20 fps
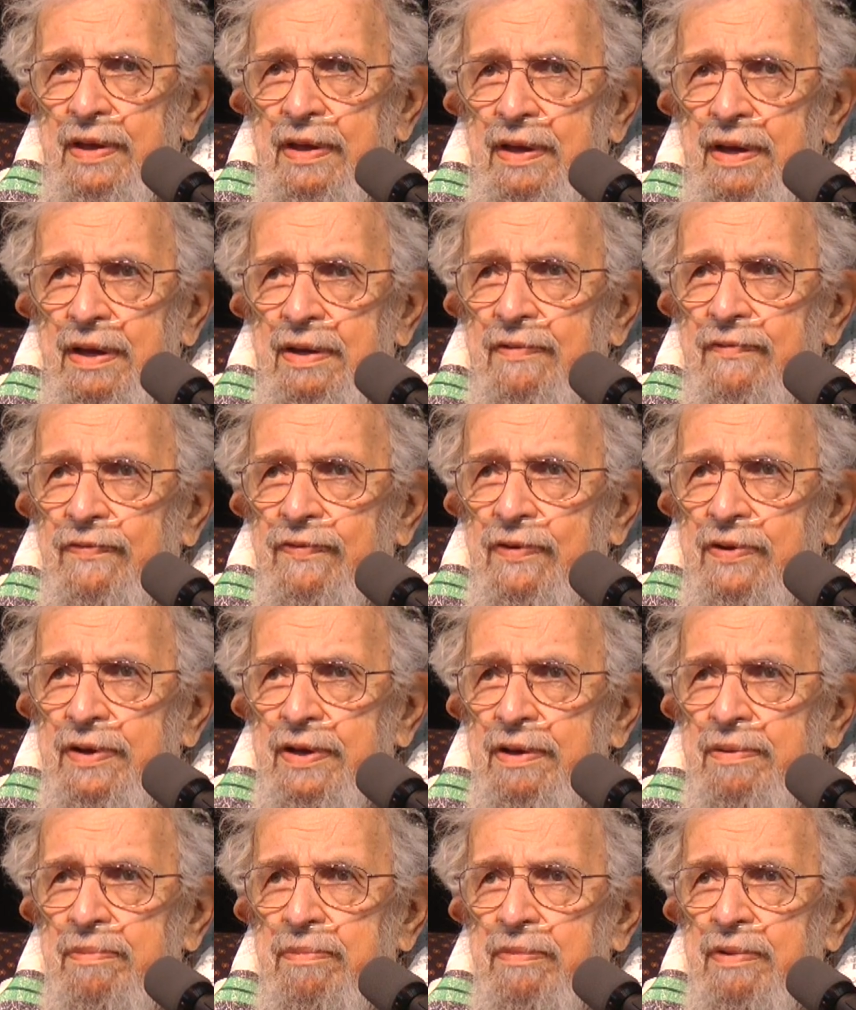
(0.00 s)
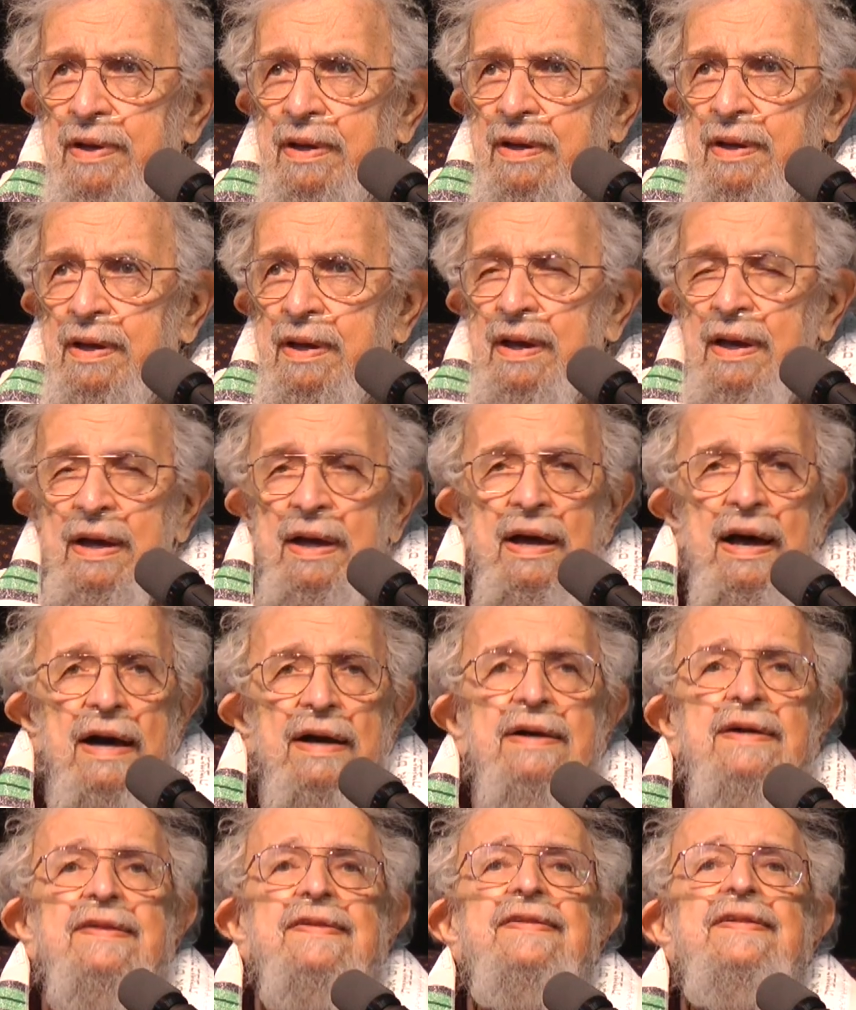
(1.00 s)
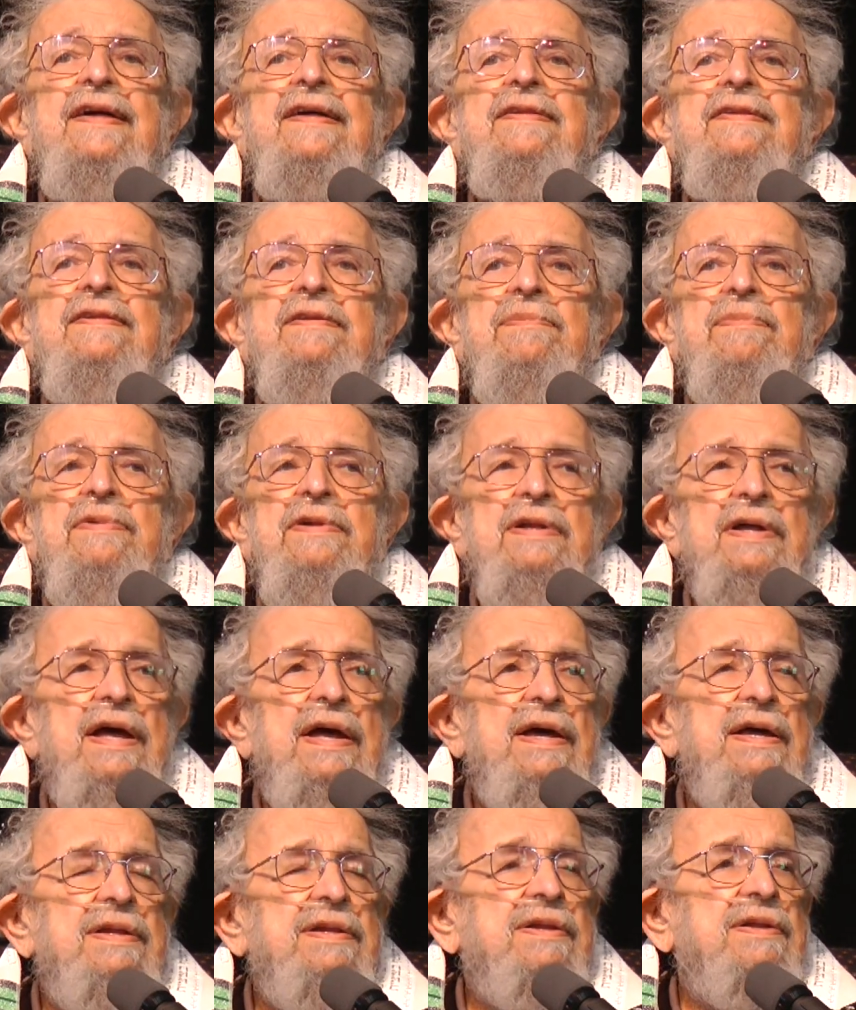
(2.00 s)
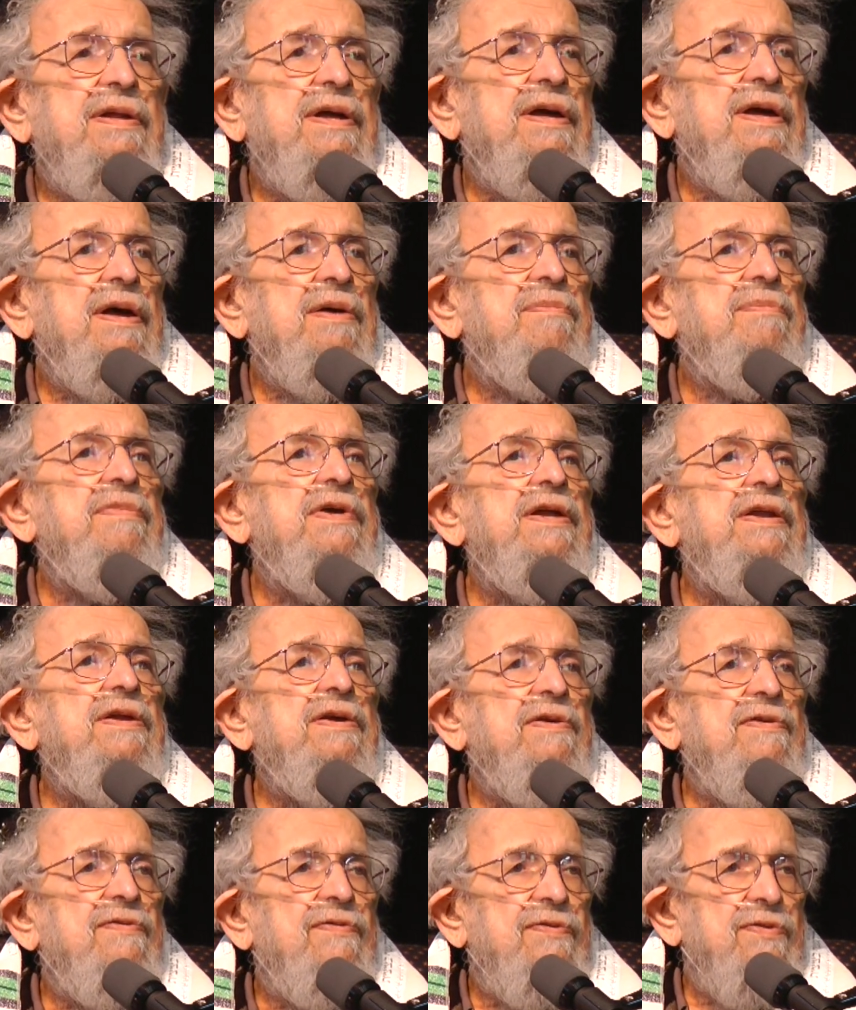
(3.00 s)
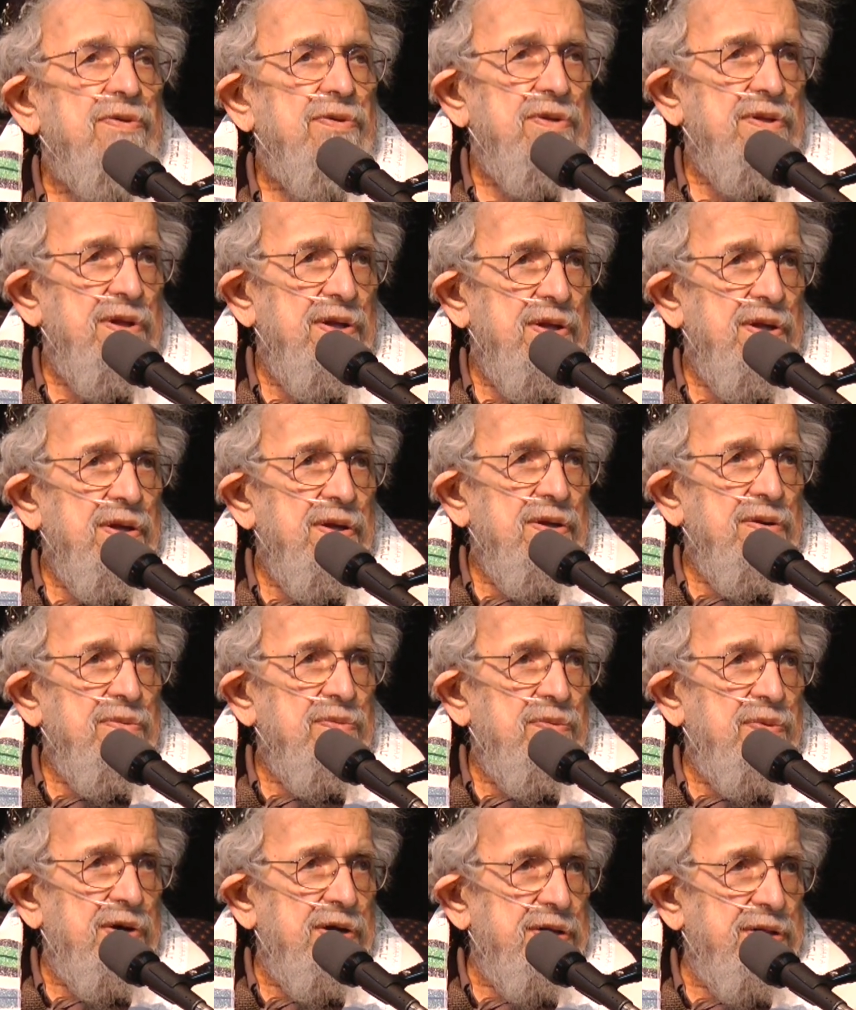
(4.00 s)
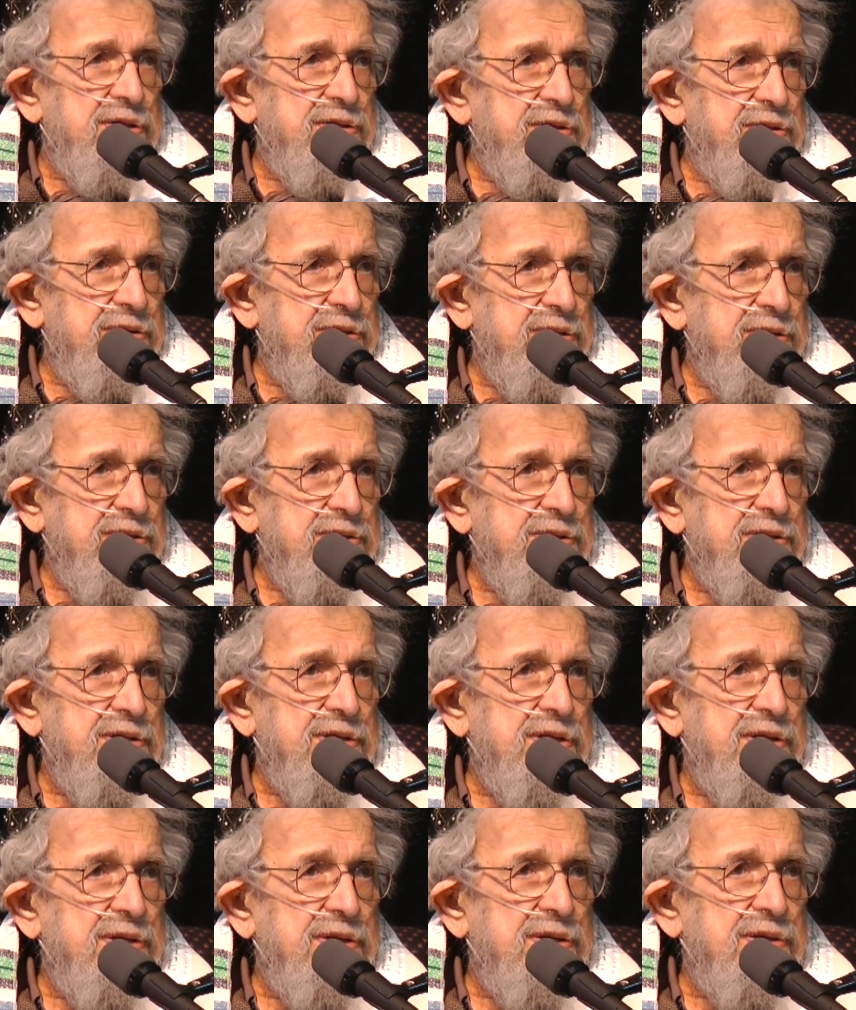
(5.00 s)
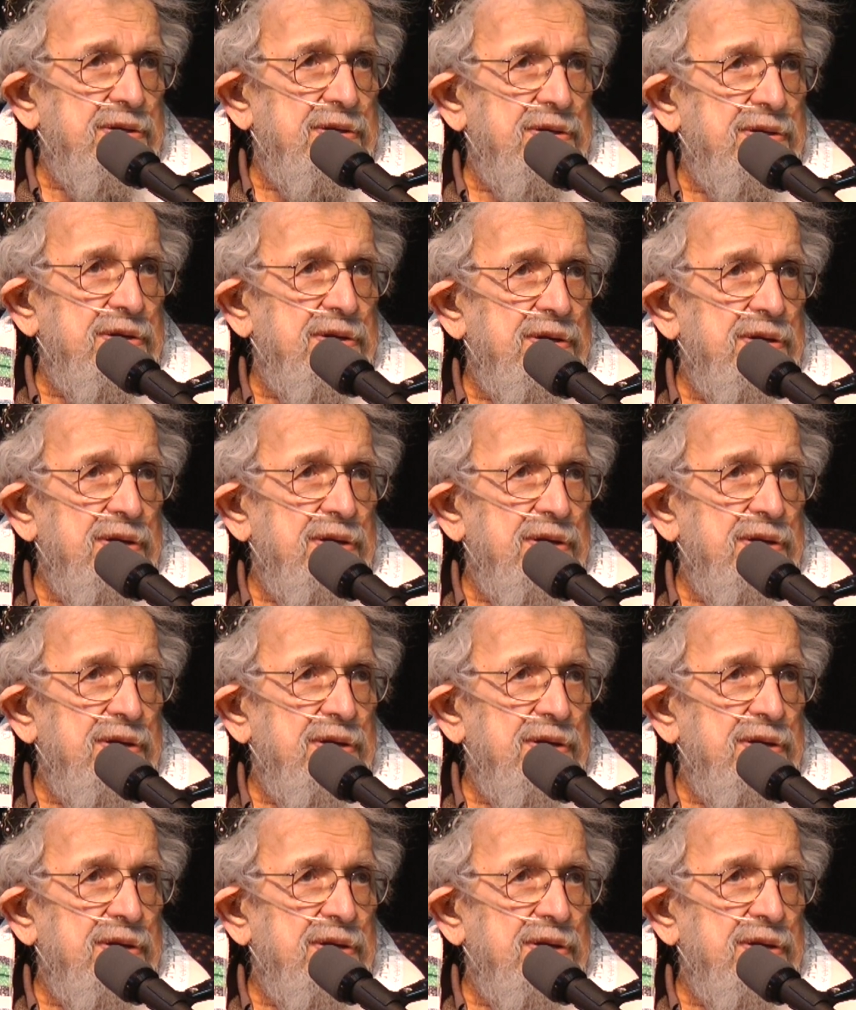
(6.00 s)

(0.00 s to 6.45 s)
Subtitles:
And for him, accessible and meaningful was the